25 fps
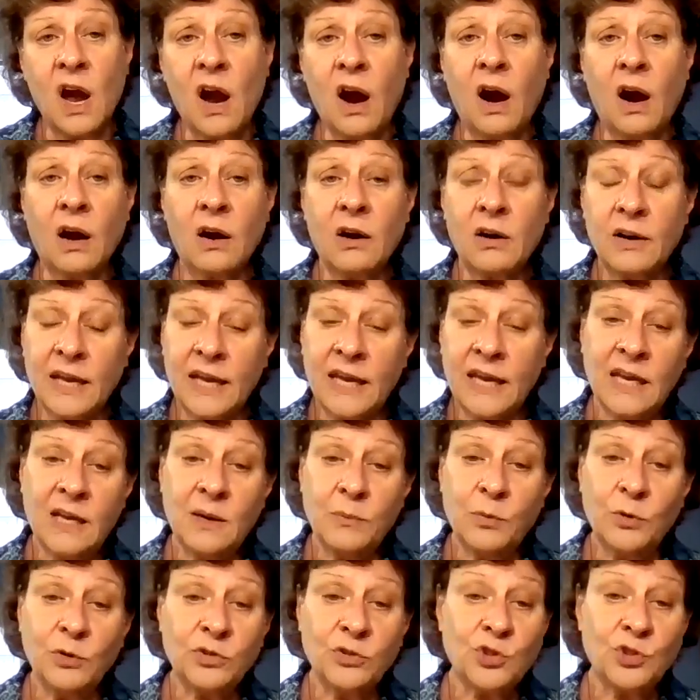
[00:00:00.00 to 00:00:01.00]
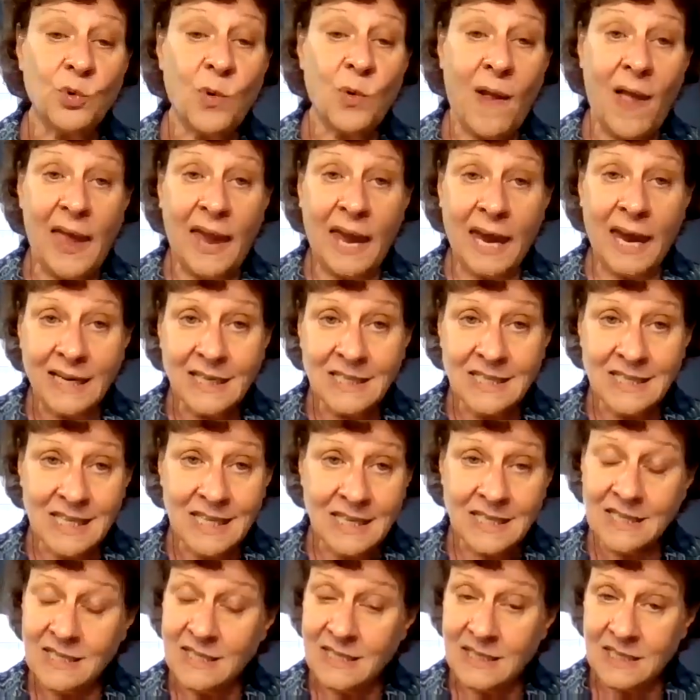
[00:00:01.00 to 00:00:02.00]
are able to
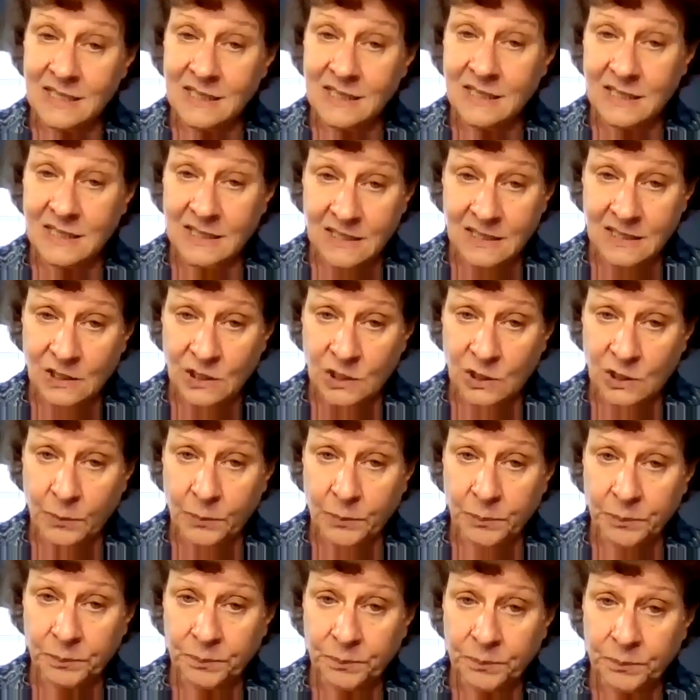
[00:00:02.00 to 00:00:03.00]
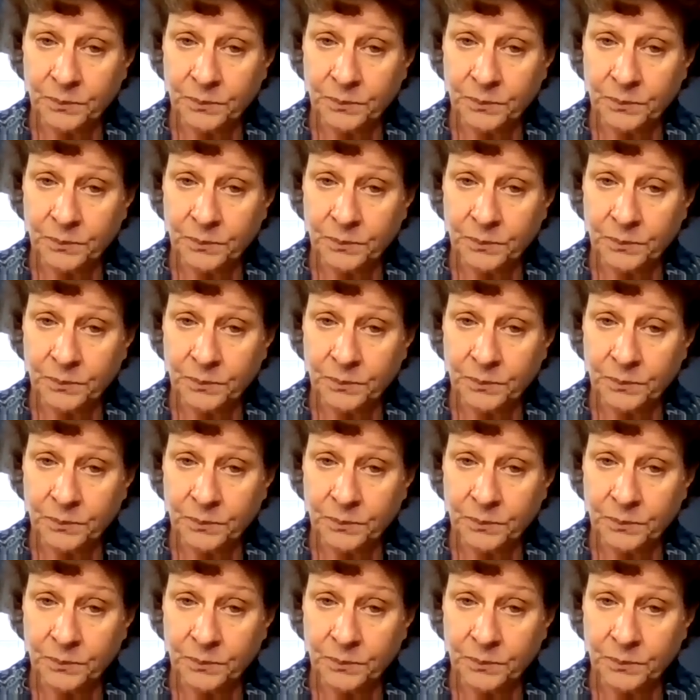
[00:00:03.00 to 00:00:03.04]
access the system,